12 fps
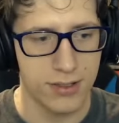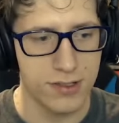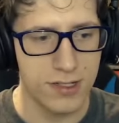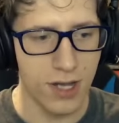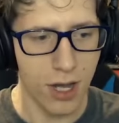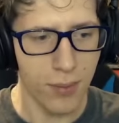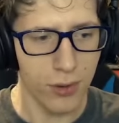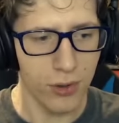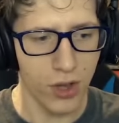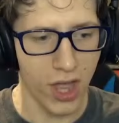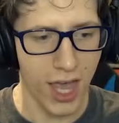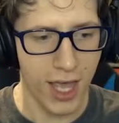
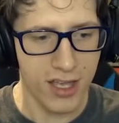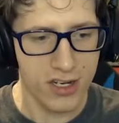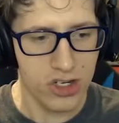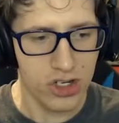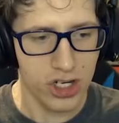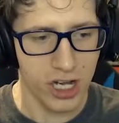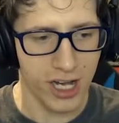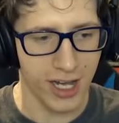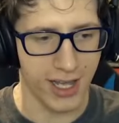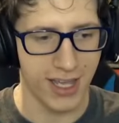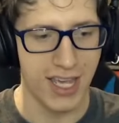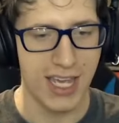Double headshot!
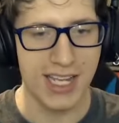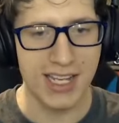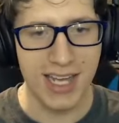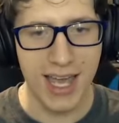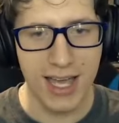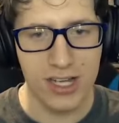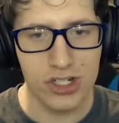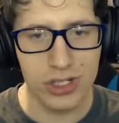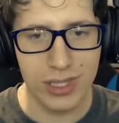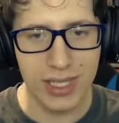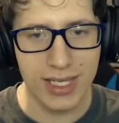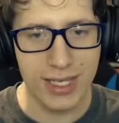It
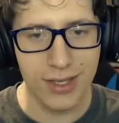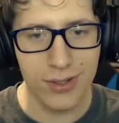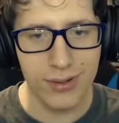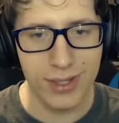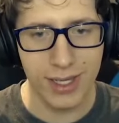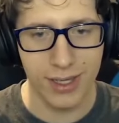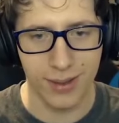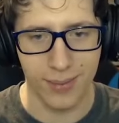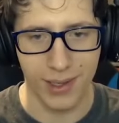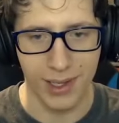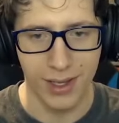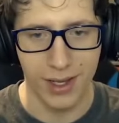actually killed him.